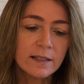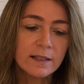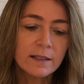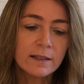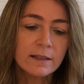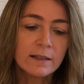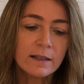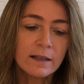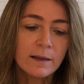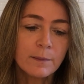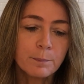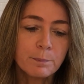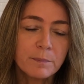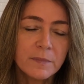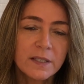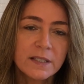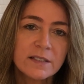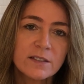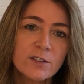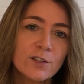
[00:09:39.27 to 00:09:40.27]
and I'm
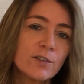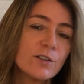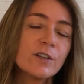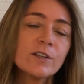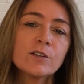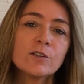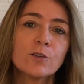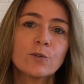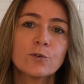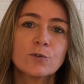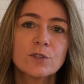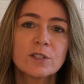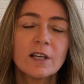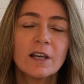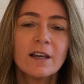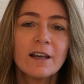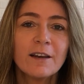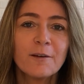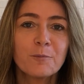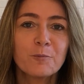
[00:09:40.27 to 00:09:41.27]
considering those
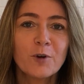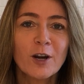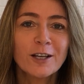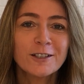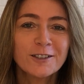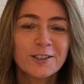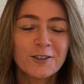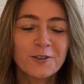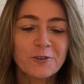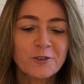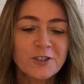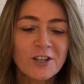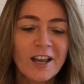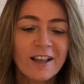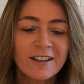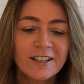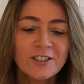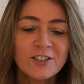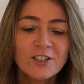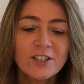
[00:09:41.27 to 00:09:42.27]
practical
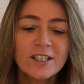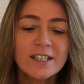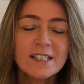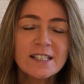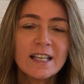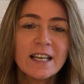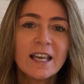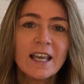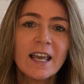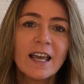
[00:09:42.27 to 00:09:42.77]
challenges,